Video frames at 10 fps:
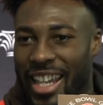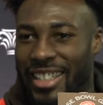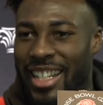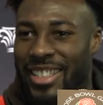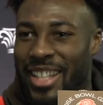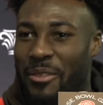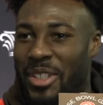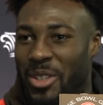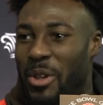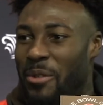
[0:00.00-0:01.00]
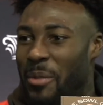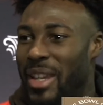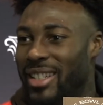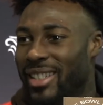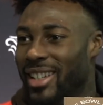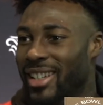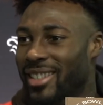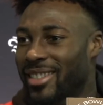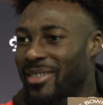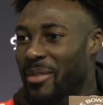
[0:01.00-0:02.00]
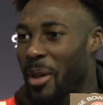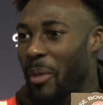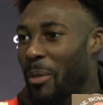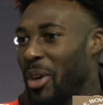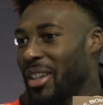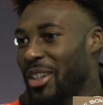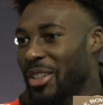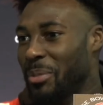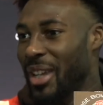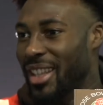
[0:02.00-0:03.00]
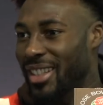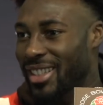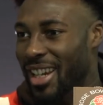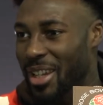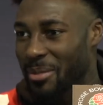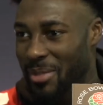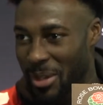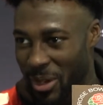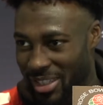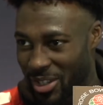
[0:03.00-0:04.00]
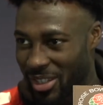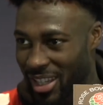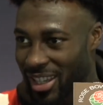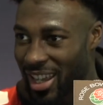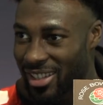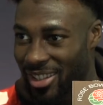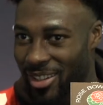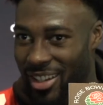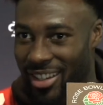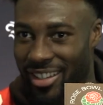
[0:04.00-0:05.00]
It's definitely surreal for me, just because my brother used to play in the stadium. He went to UCLA, so...